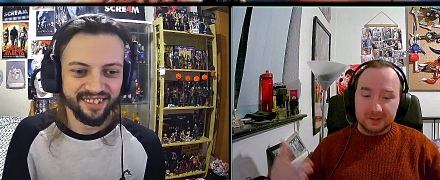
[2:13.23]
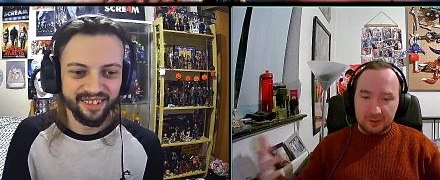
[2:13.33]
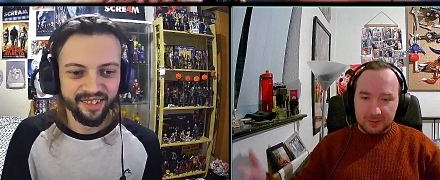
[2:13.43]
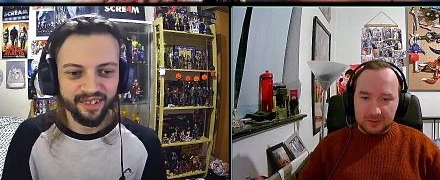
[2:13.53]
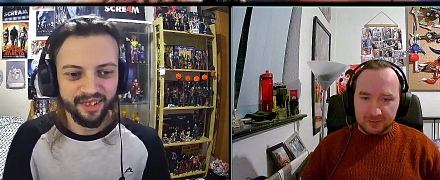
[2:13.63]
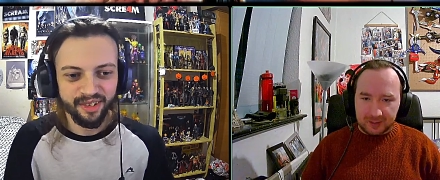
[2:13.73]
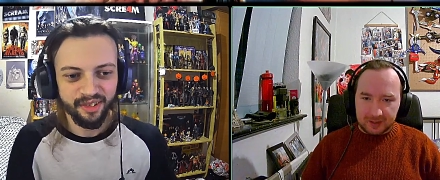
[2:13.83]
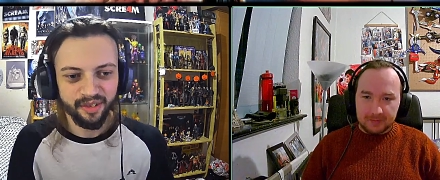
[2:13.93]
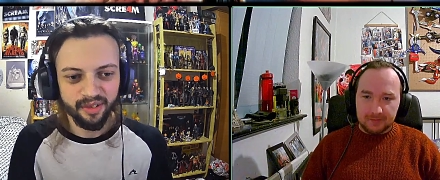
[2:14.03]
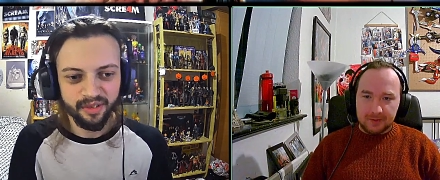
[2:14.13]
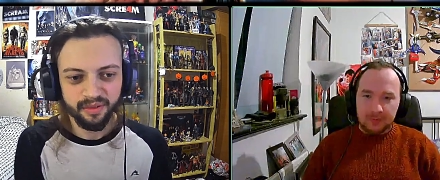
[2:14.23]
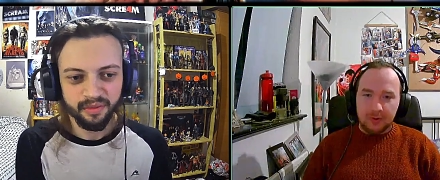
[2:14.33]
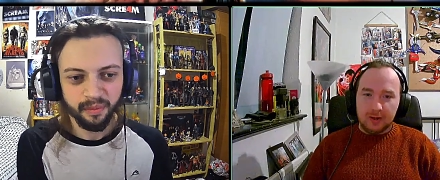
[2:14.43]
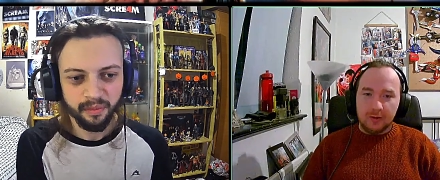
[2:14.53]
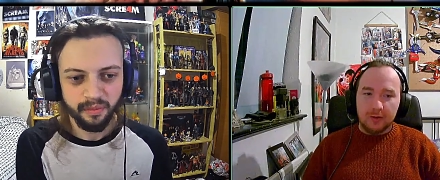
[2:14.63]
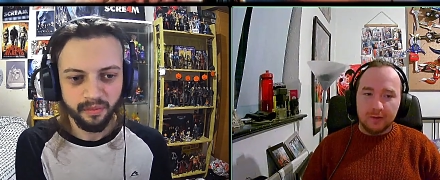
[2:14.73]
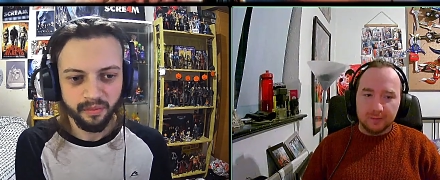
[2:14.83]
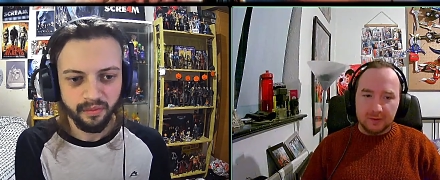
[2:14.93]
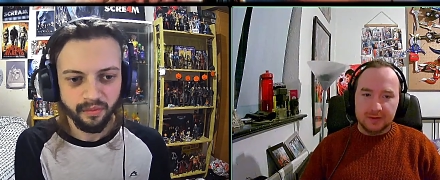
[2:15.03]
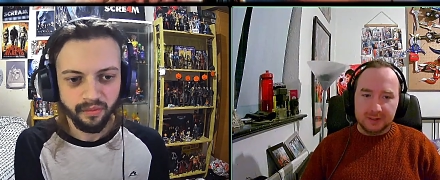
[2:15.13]
Speaker 1: It could be just like people, uh, whoever
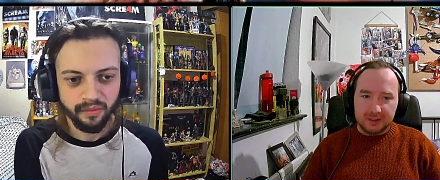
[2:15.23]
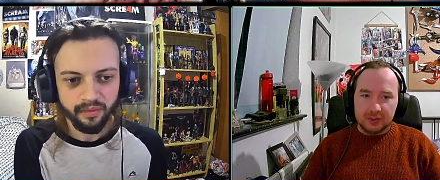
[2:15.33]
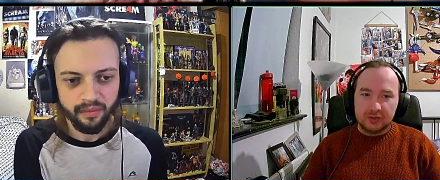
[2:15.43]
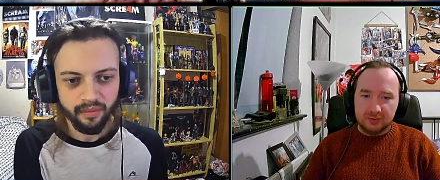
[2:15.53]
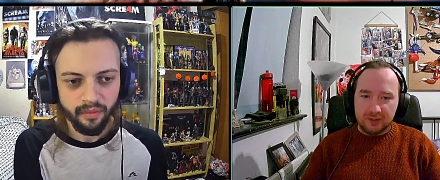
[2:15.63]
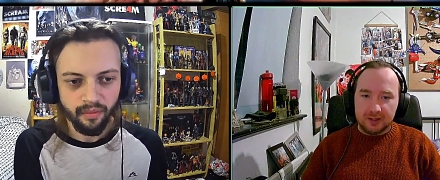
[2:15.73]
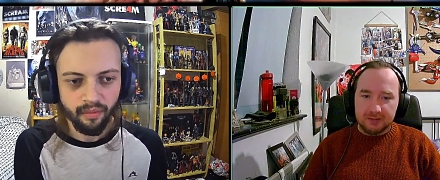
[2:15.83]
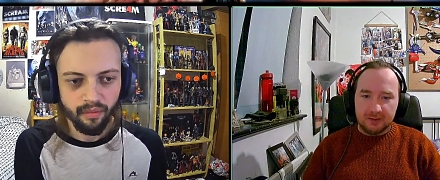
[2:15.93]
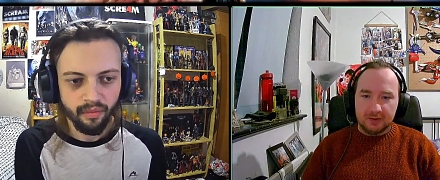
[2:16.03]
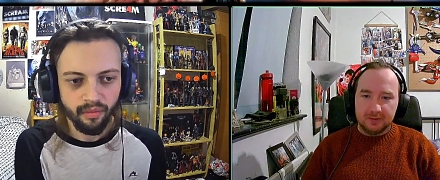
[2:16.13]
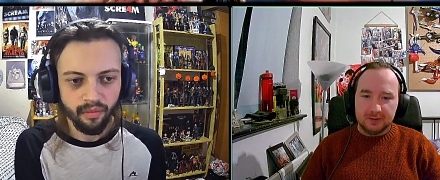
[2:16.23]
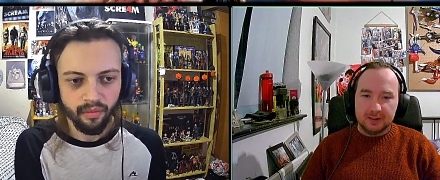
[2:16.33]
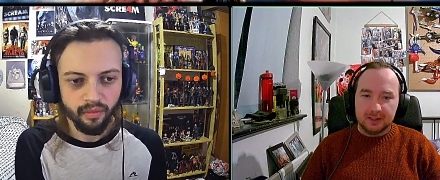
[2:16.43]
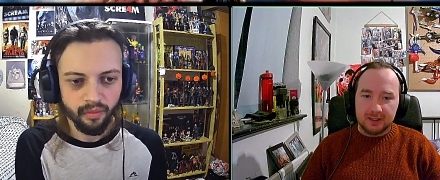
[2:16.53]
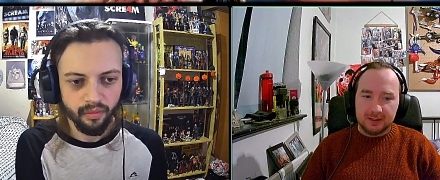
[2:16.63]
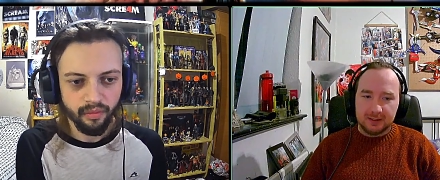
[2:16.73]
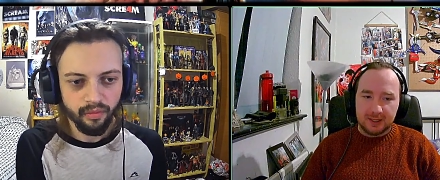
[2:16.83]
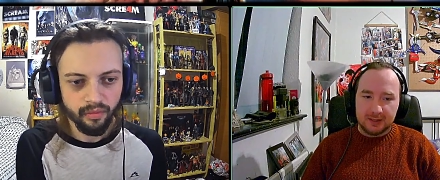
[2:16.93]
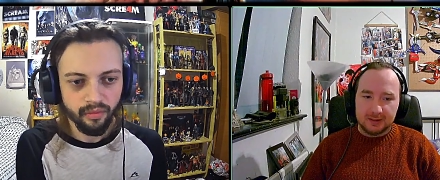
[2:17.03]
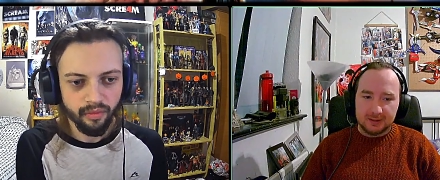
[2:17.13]
moves in the street it's like it's
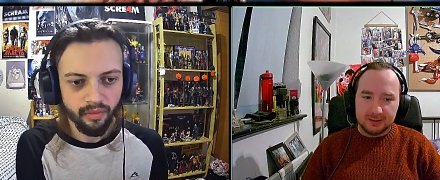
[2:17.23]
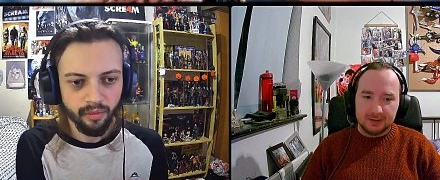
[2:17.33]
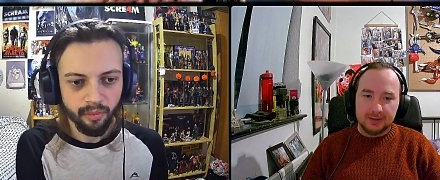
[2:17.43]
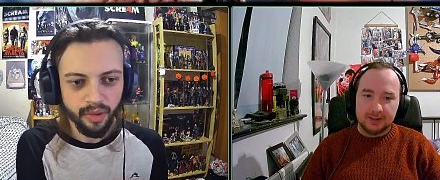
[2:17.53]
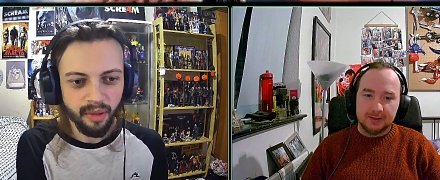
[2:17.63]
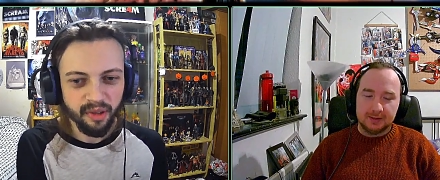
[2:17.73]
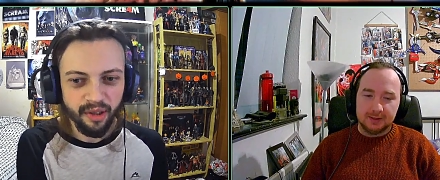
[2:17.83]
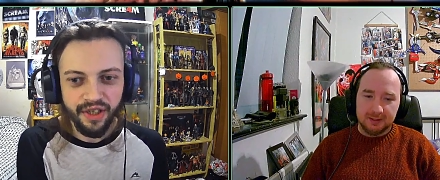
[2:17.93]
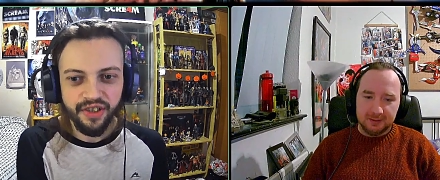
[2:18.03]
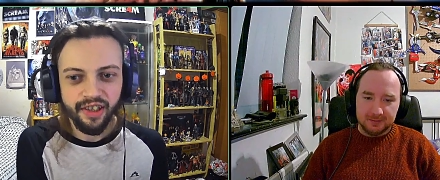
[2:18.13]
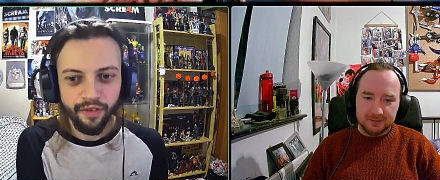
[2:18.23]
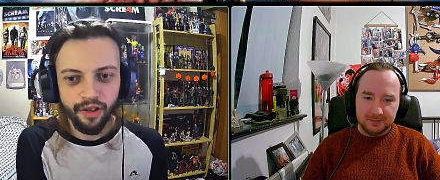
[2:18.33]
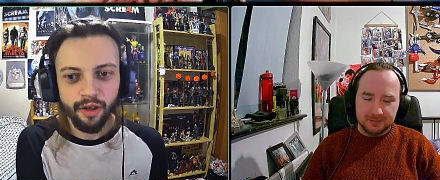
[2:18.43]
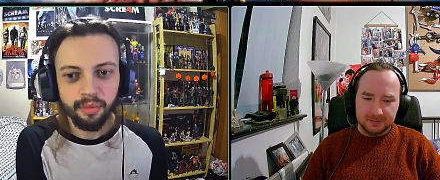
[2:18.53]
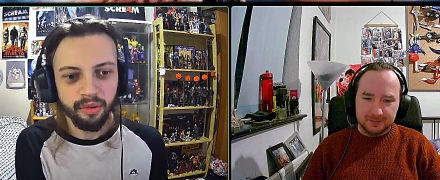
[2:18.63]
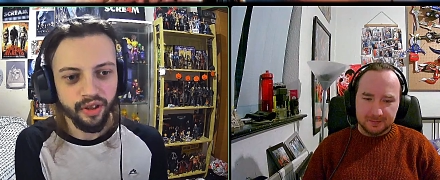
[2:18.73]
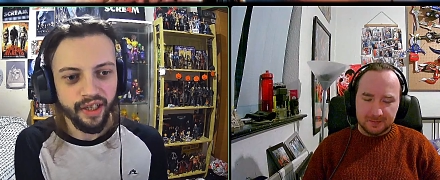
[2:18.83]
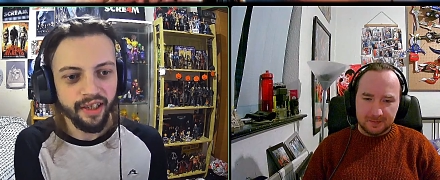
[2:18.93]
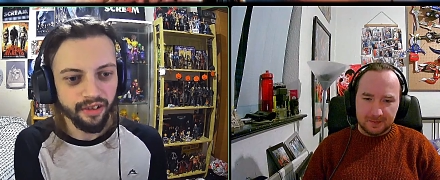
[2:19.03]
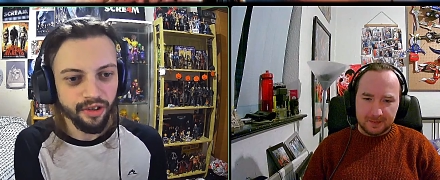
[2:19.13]
kids.
Speaker 2: Yeah, but eventually, if a lot of people are
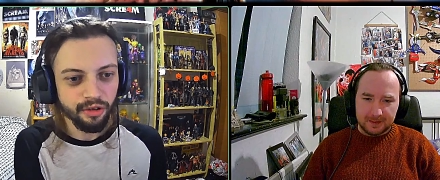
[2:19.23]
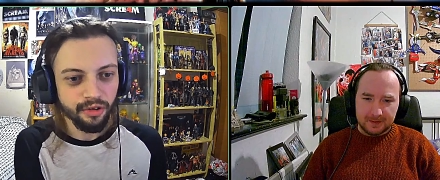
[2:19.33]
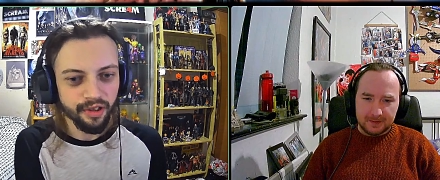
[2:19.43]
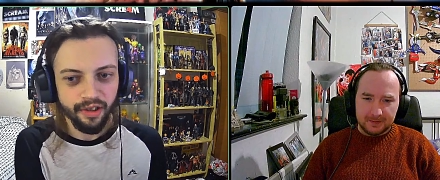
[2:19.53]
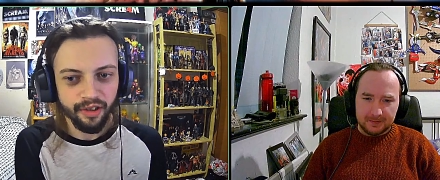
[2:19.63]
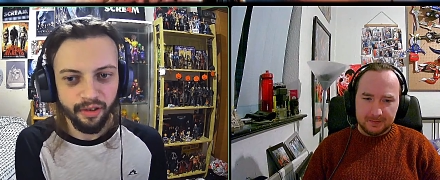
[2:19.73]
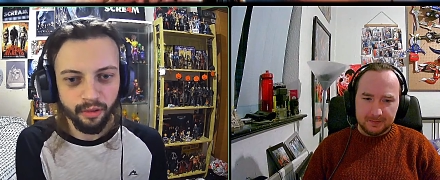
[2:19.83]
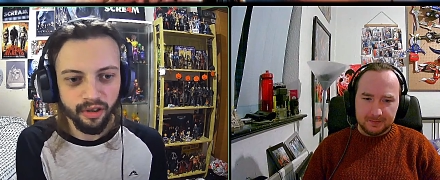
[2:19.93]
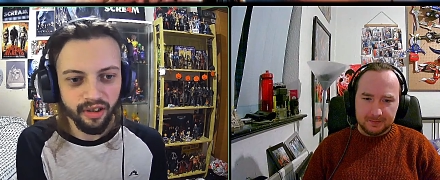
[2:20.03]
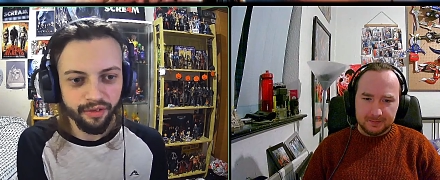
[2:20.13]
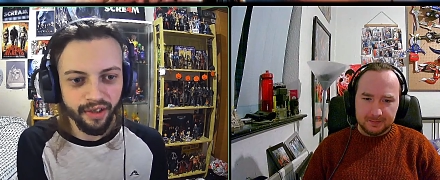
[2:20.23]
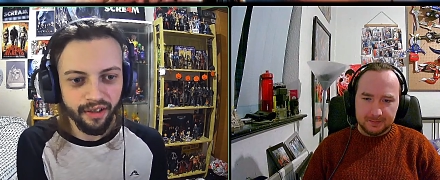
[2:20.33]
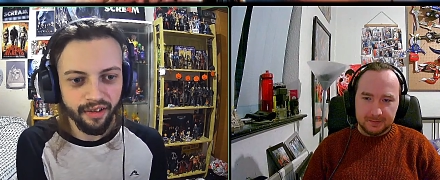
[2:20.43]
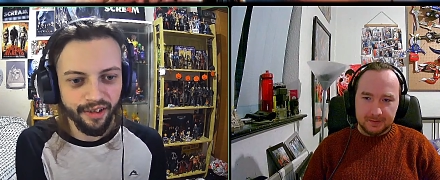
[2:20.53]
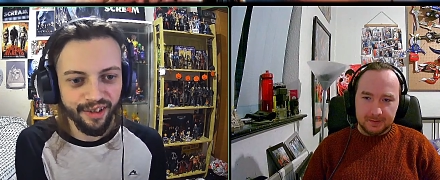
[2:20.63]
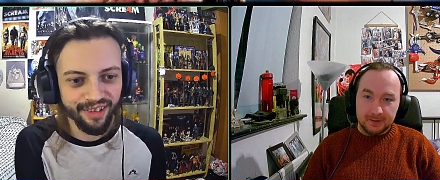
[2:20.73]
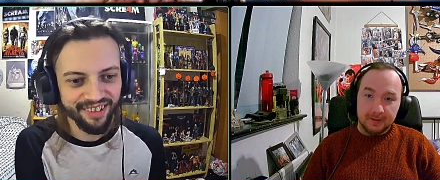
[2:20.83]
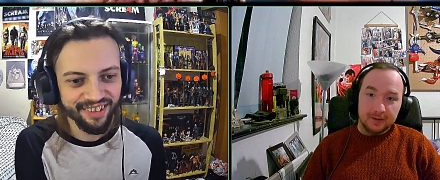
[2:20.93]
dying on the street, you're not gonna want to live there, right?